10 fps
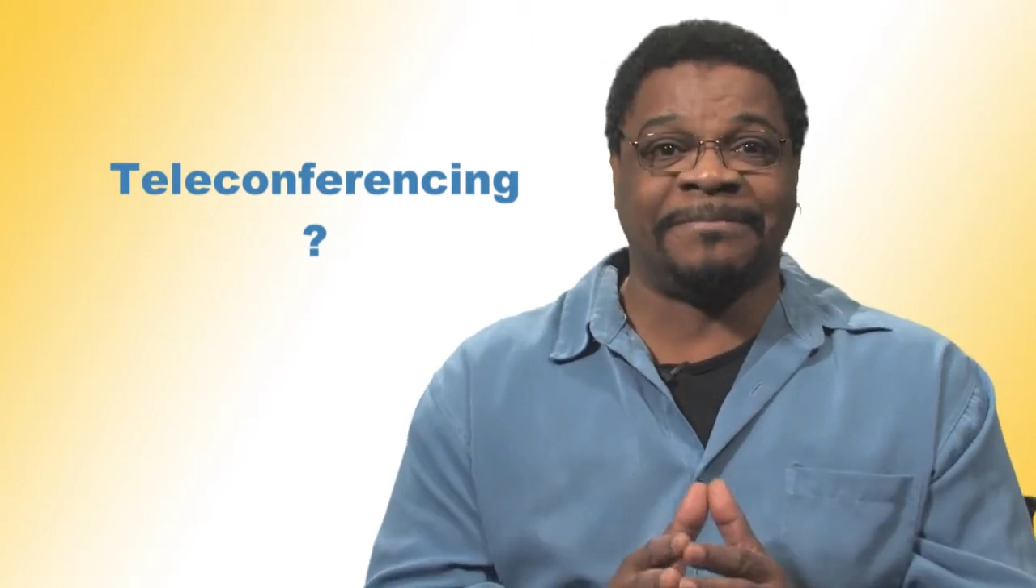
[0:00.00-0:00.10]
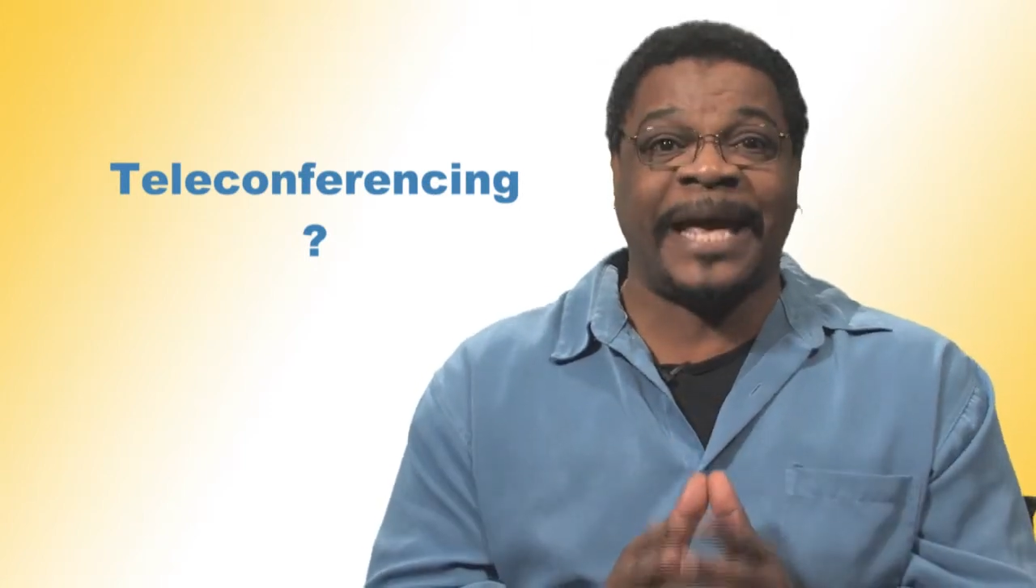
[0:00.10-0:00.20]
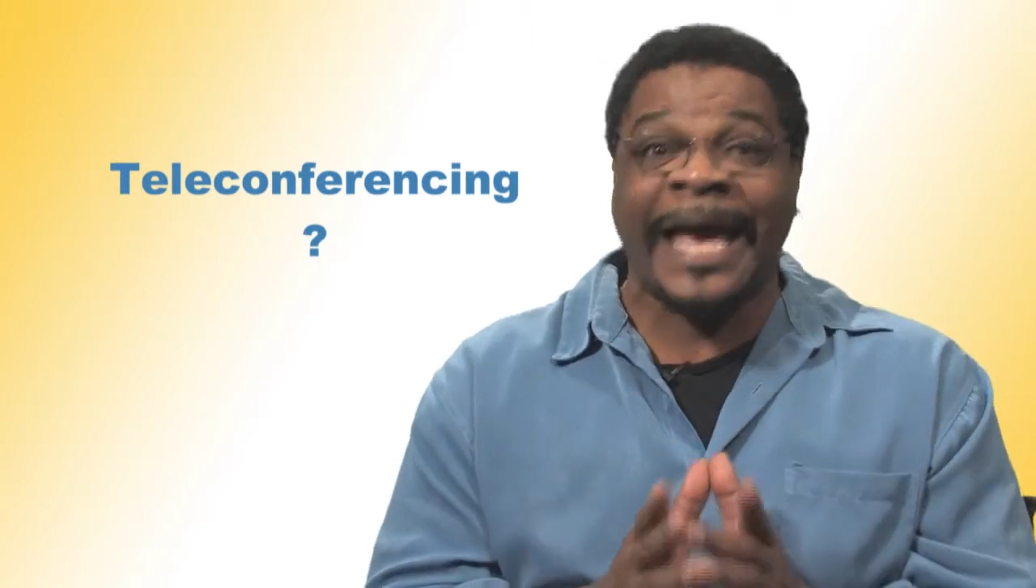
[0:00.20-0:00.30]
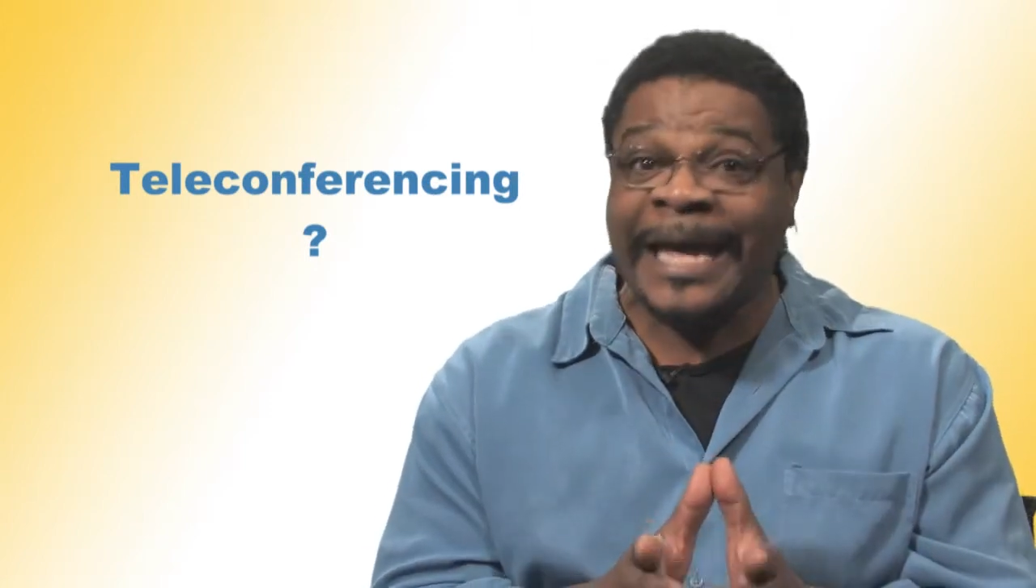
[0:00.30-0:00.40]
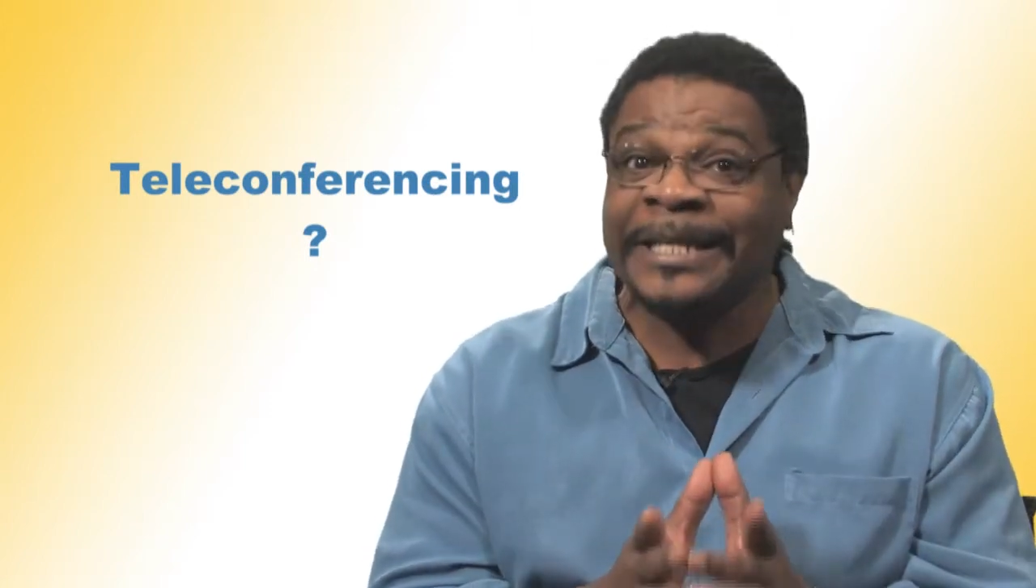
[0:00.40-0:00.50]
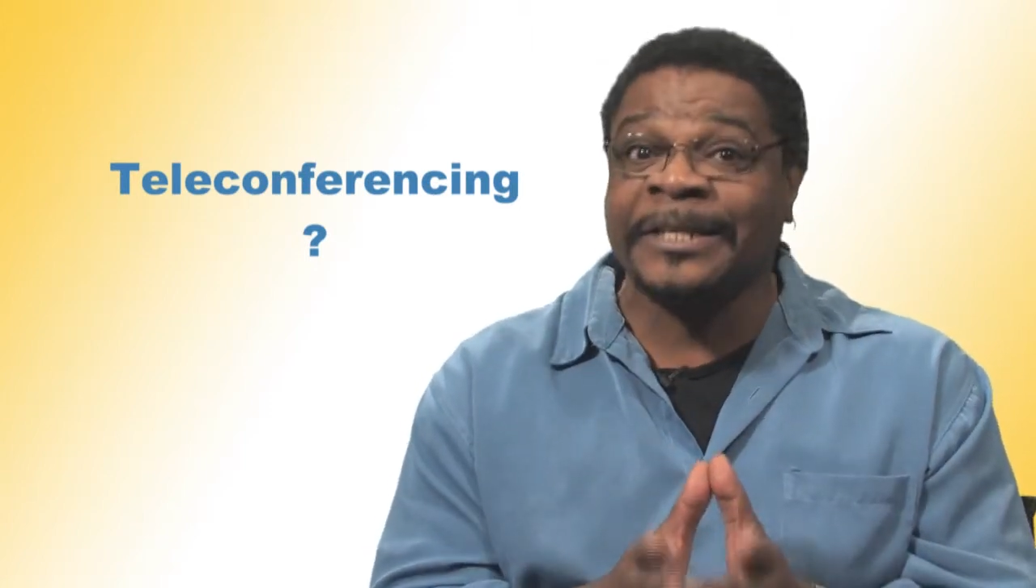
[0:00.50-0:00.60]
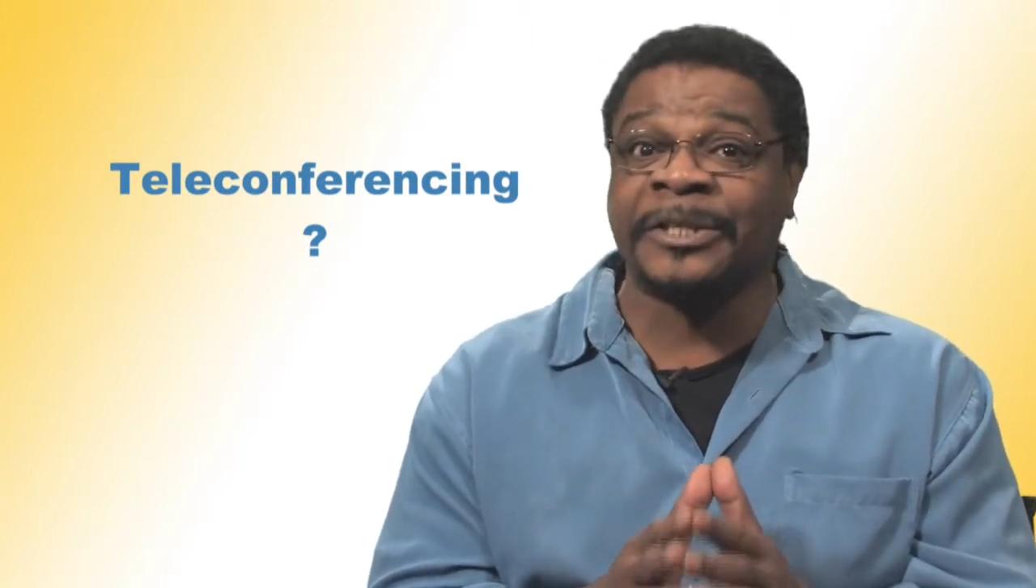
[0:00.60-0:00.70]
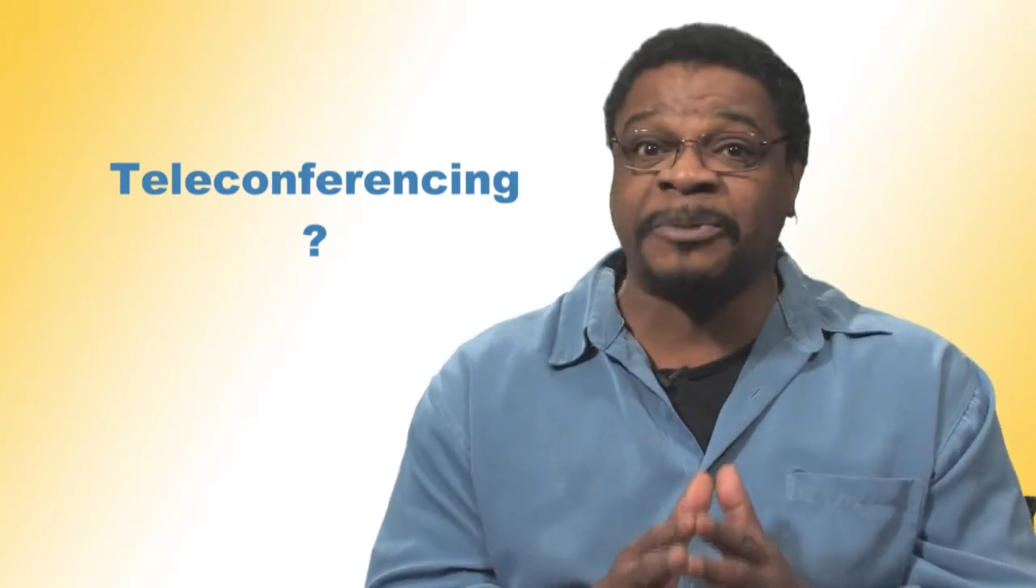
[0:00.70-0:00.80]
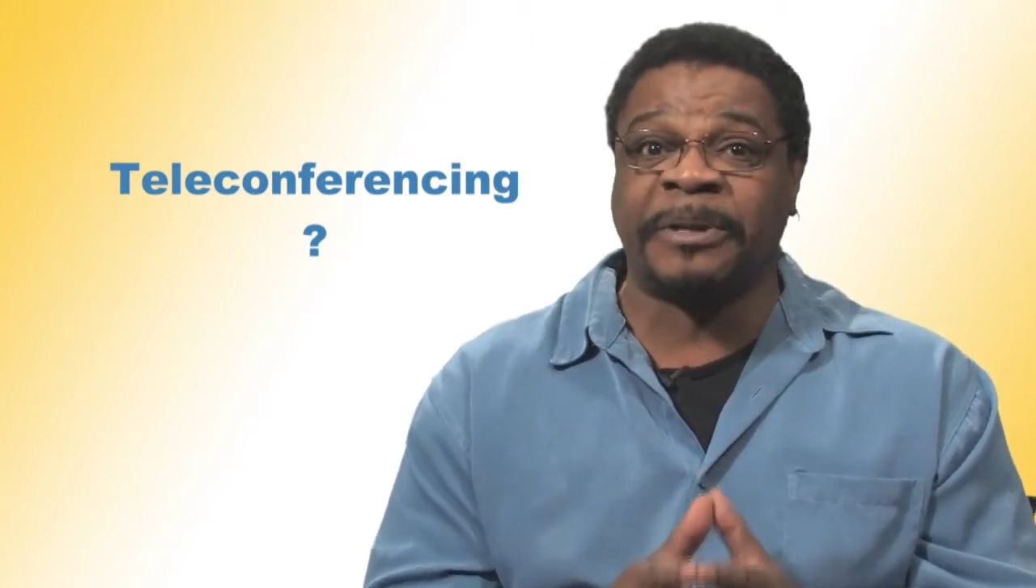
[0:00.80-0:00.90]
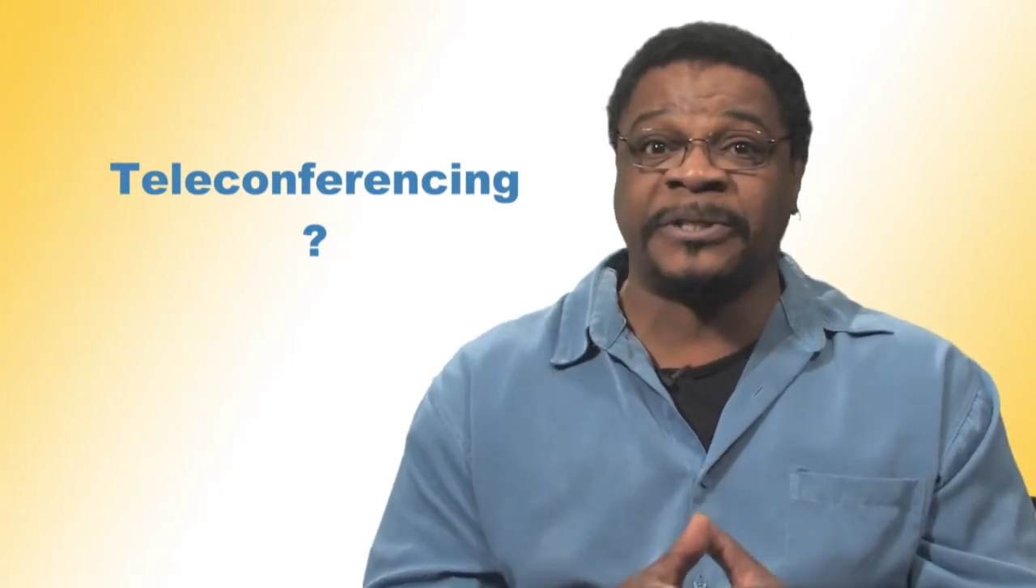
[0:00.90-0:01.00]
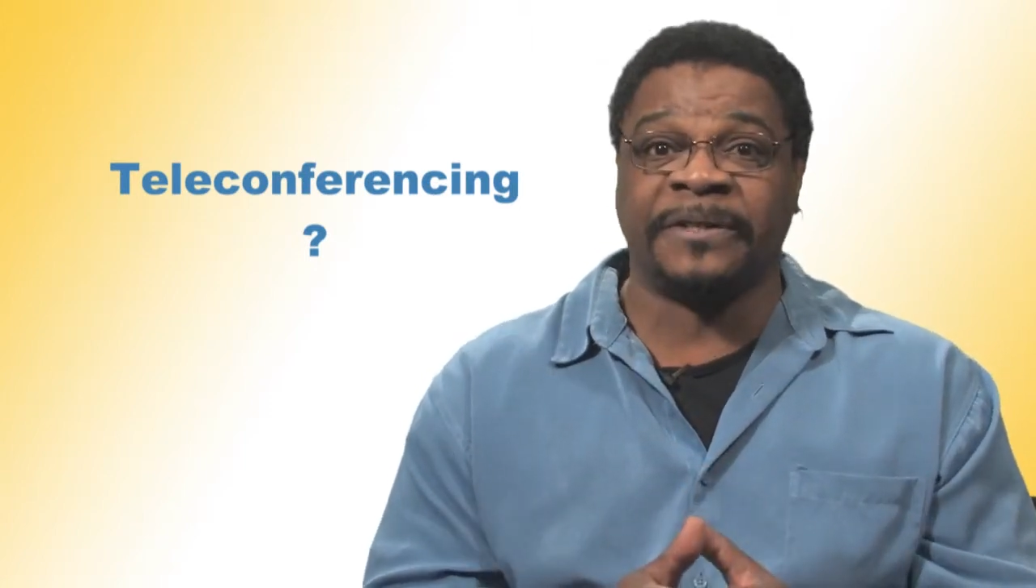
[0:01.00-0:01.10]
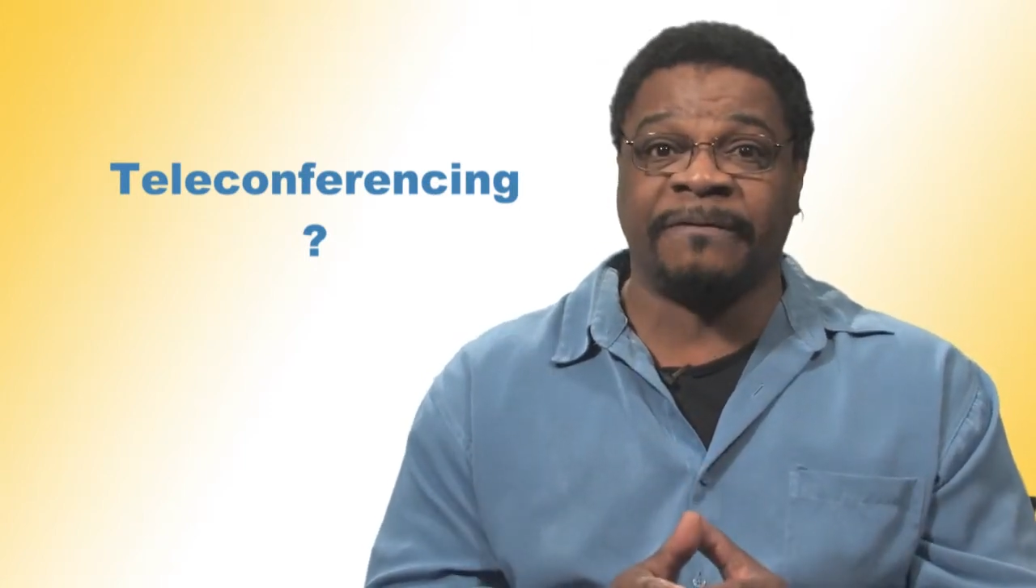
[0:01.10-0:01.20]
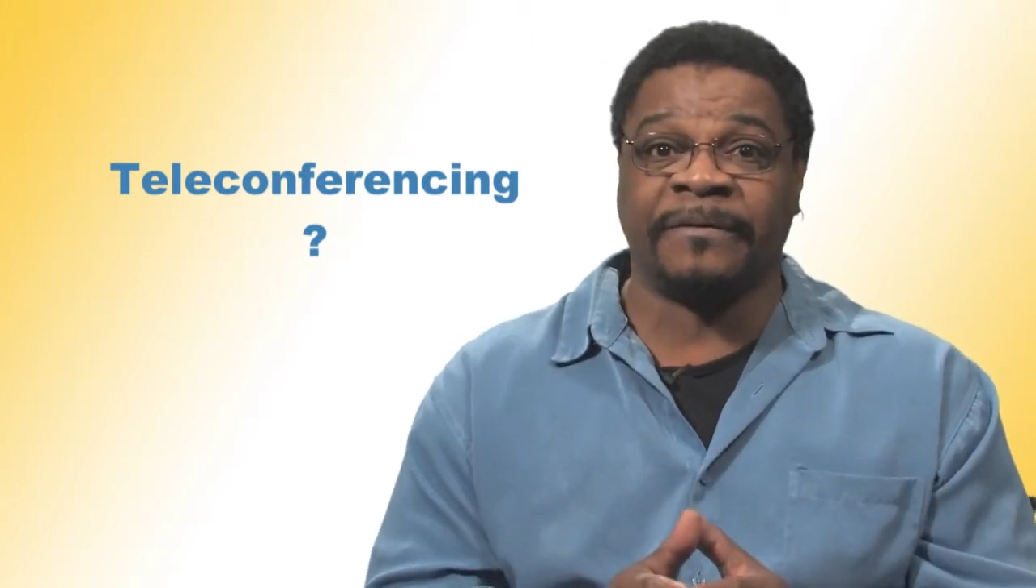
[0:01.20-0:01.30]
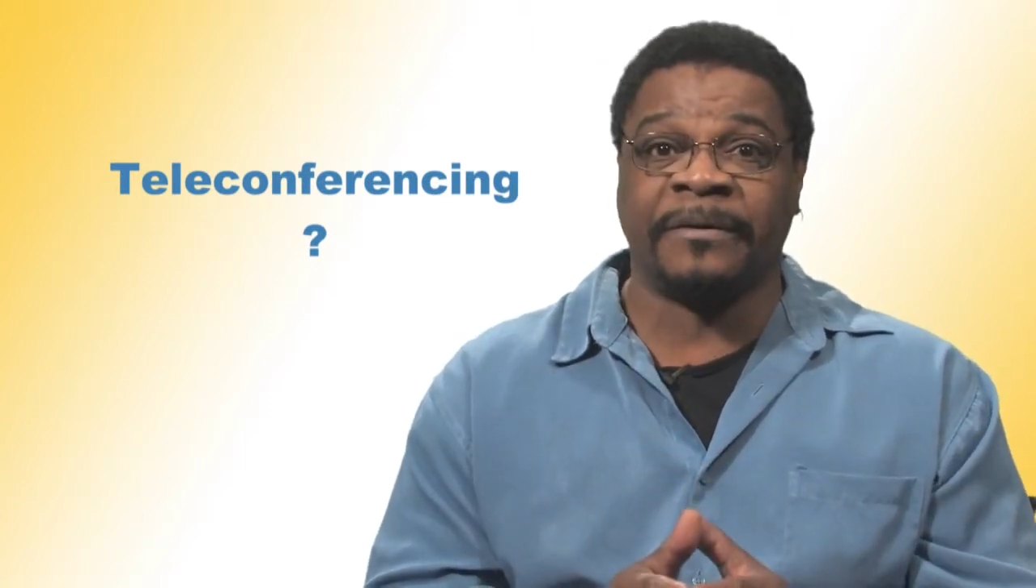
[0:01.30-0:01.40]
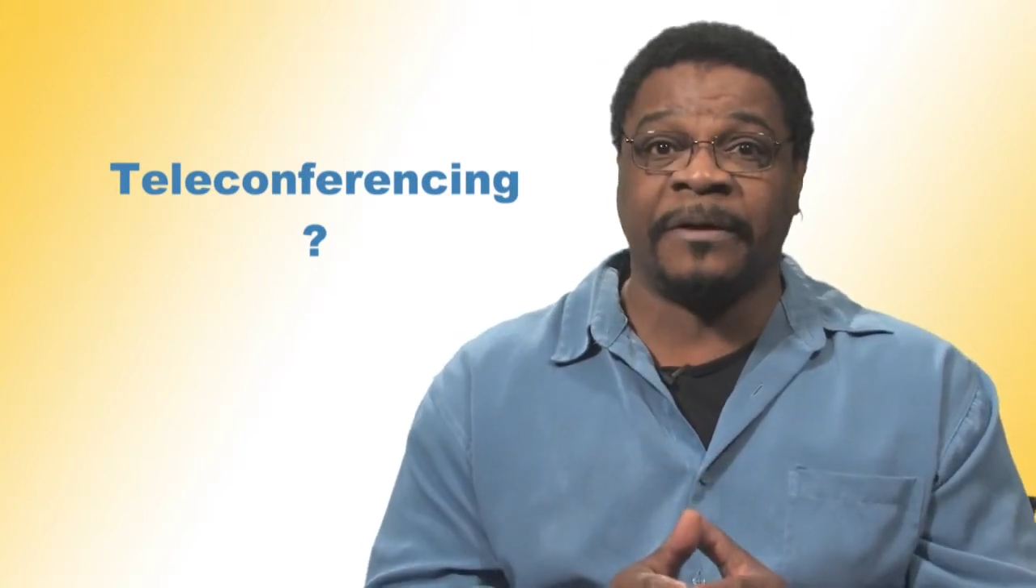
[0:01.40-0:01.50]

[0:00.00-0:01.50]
and inexpensive,